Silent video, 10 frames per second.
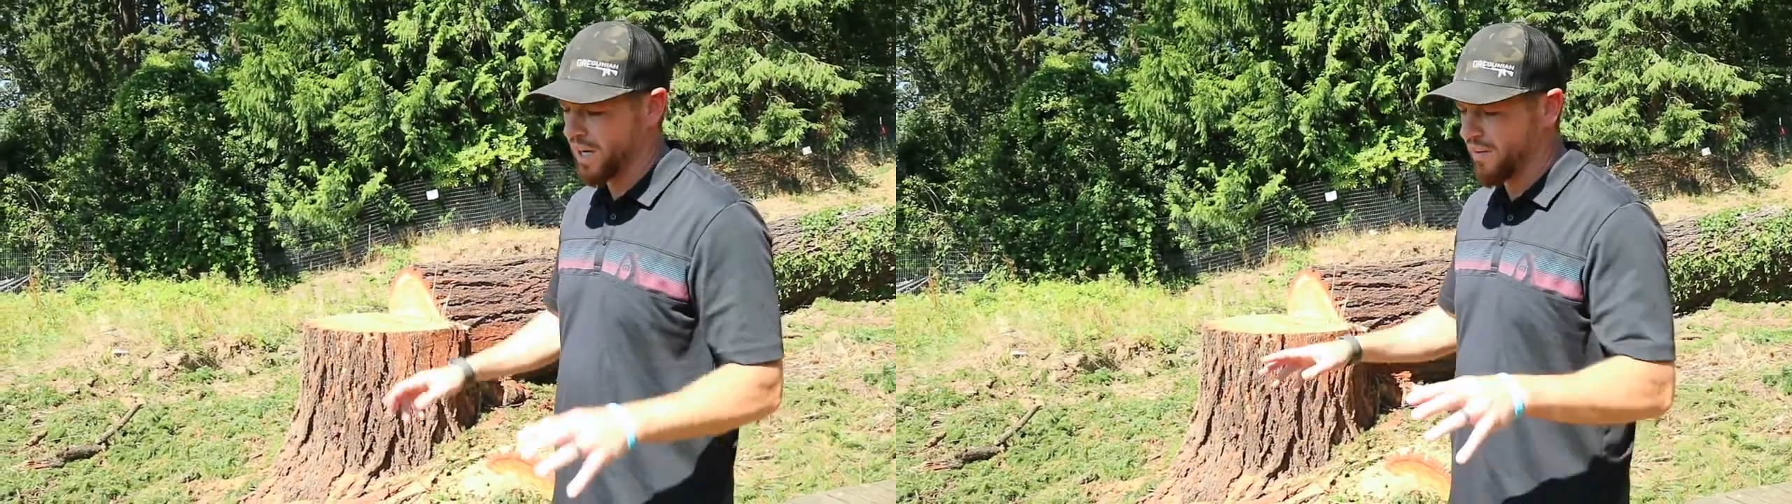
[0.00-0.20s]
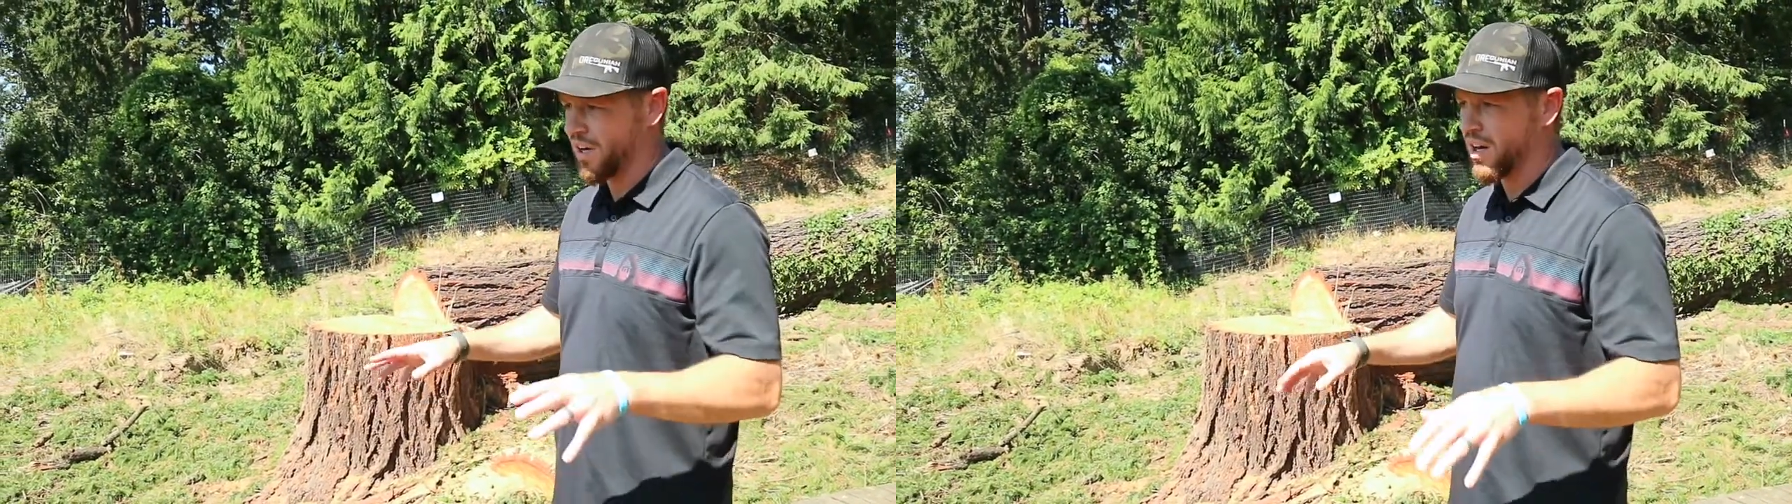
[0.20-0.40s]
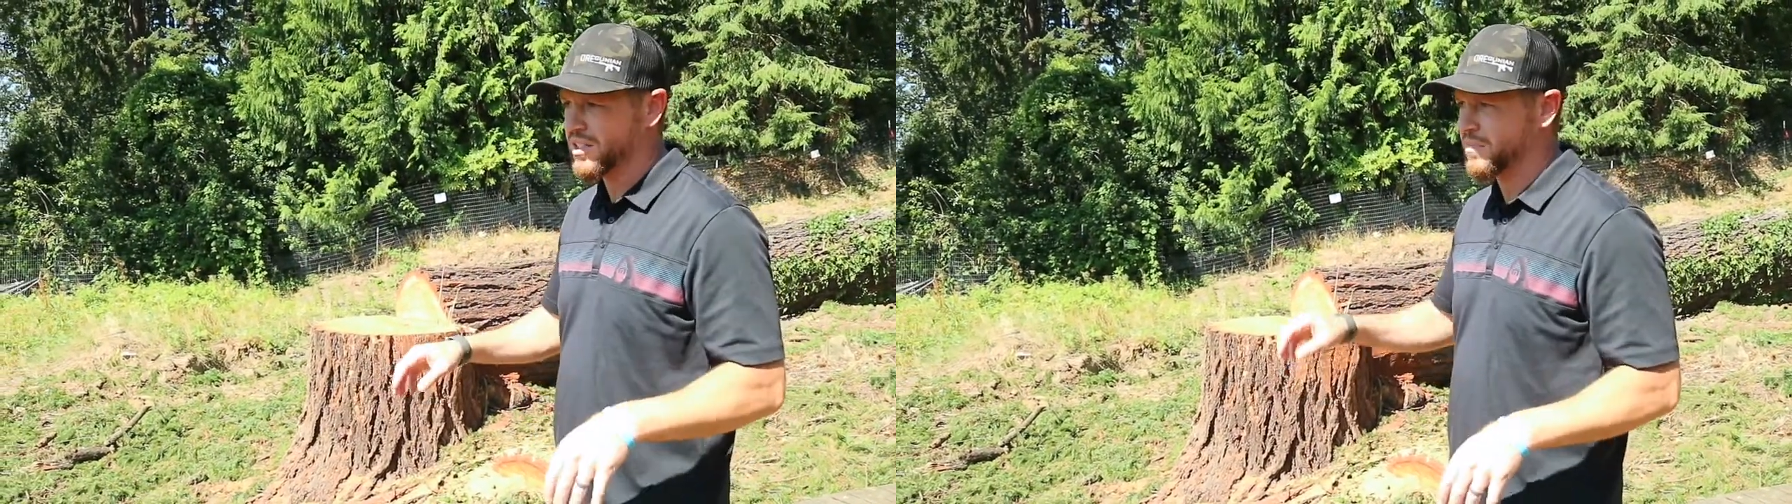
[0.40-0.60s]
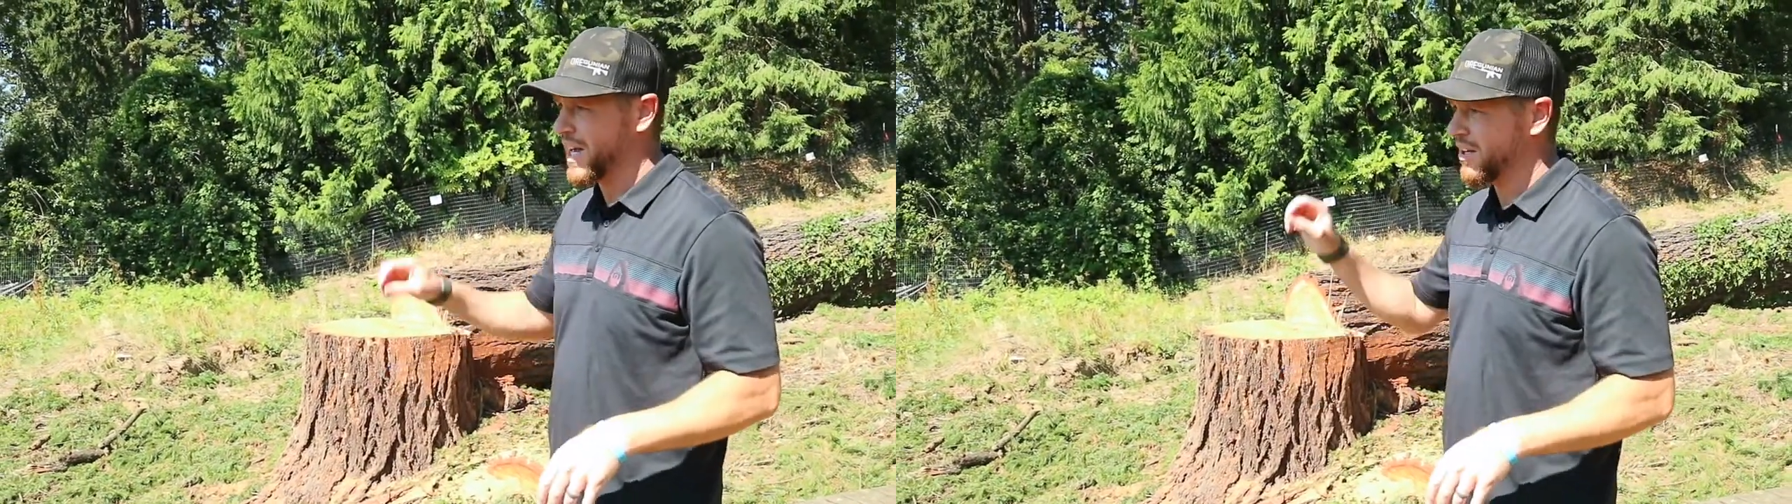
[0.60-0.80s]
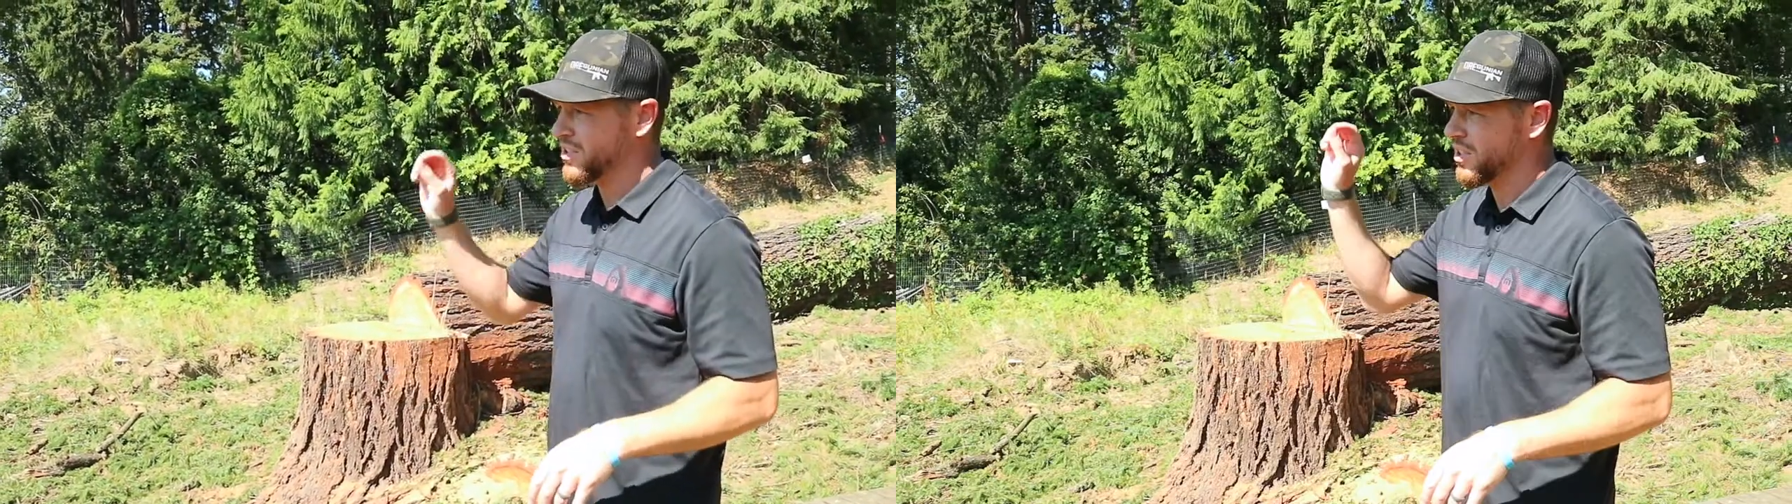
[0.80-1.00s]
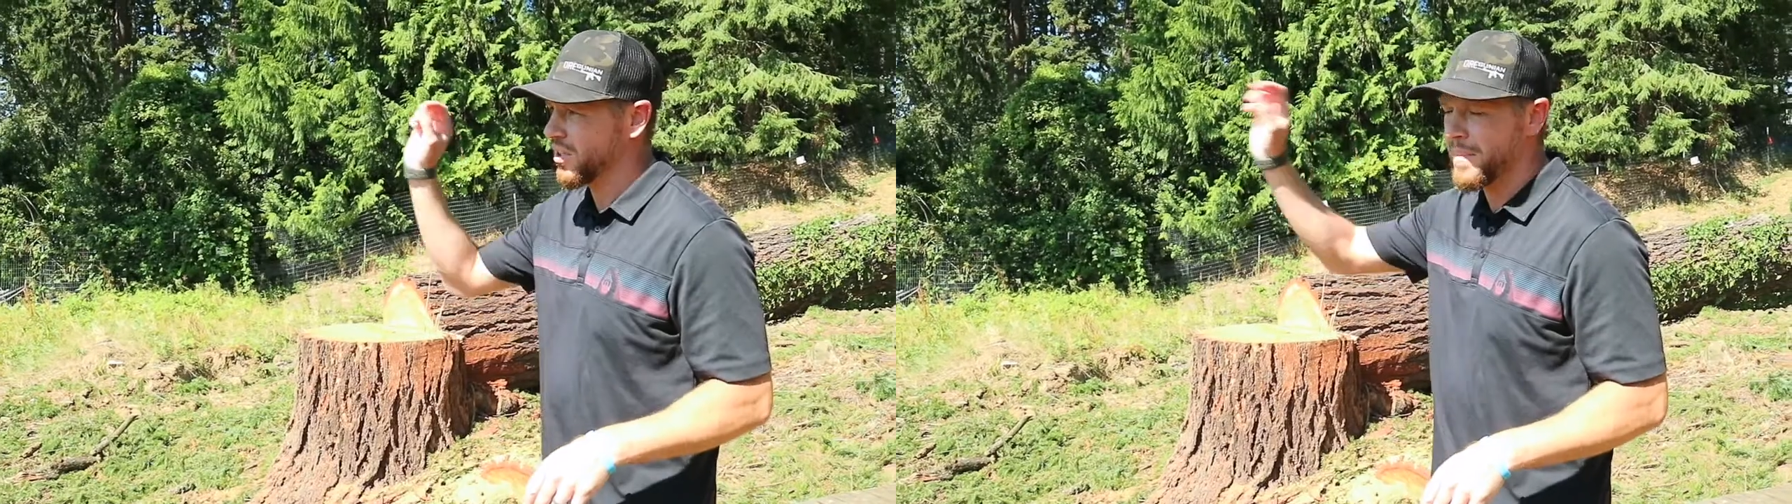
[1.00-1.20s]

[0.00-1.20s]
gonna have an awesome house here.